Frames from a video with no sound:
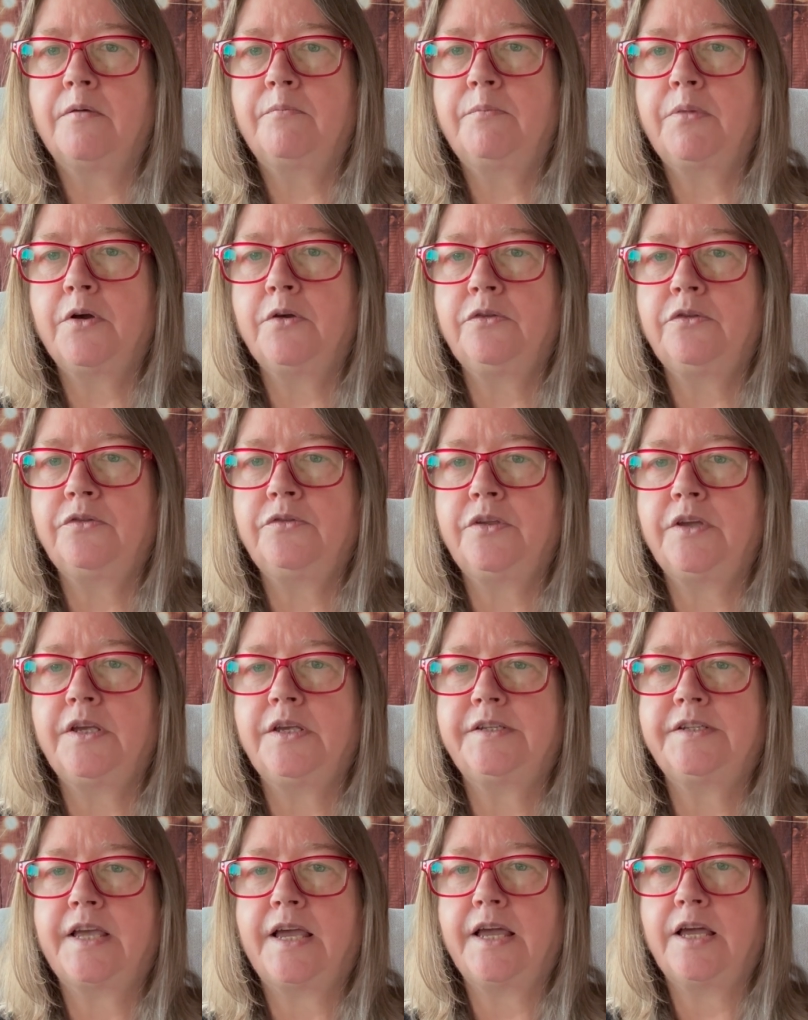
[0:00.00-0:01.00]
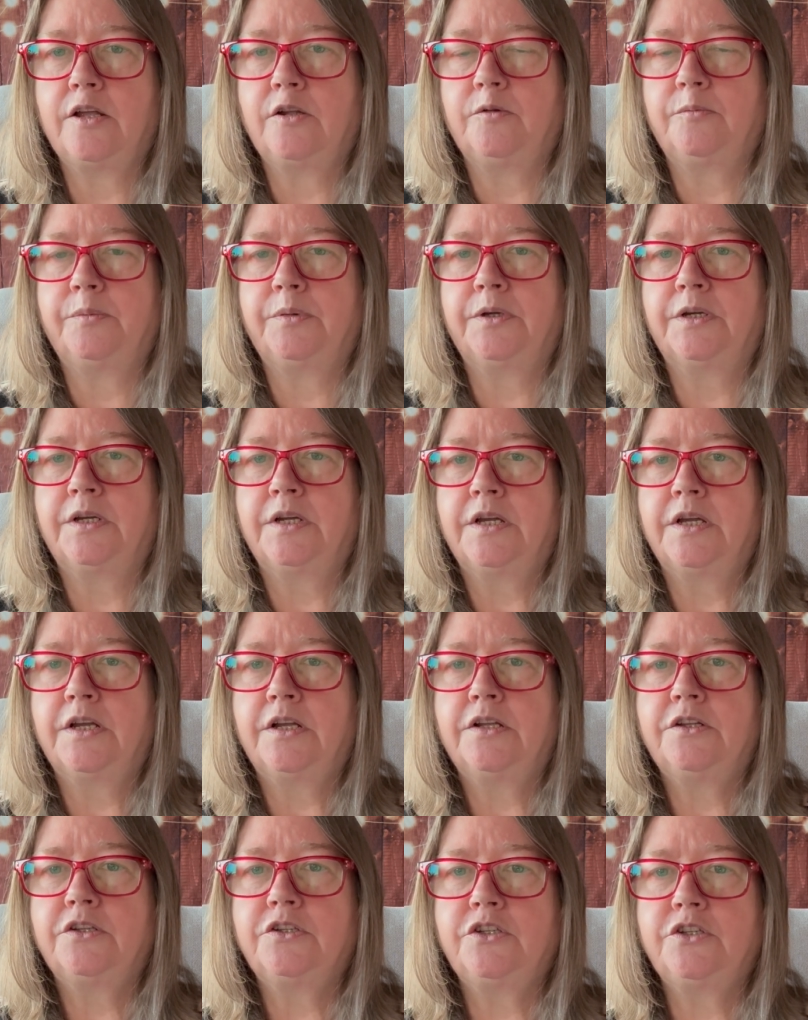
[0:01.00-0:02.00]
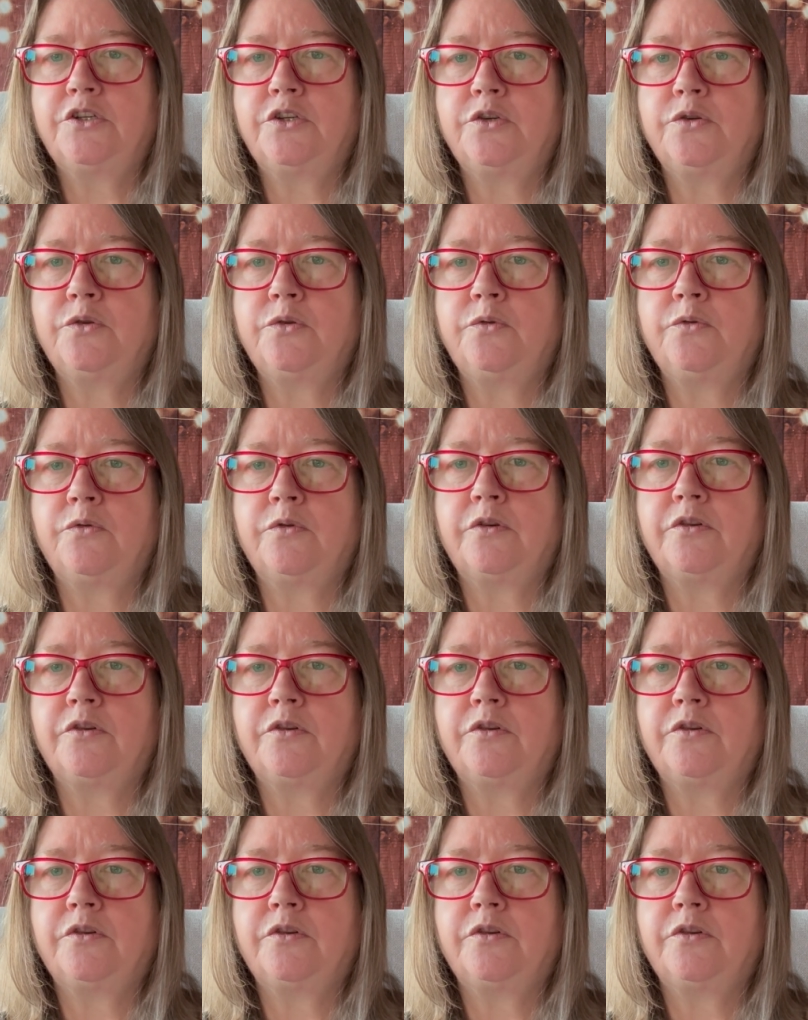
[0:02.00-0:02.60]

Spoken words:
Both of these help to